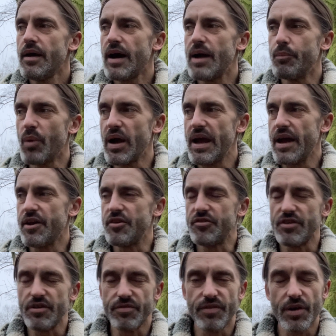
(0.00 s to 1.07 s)
and my
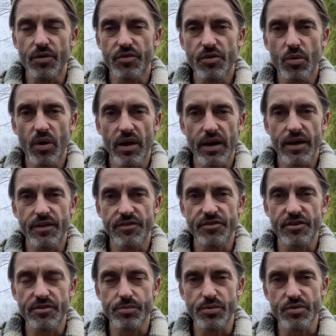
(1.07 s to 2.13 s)
energy feels quite a
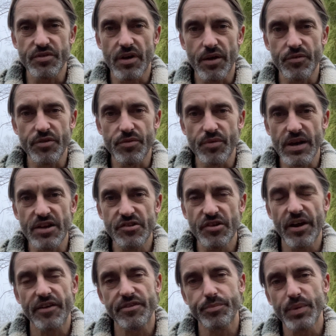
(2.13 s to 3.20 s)
considerable time to
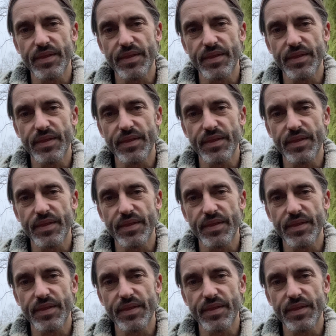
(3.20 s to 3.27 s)
readjust.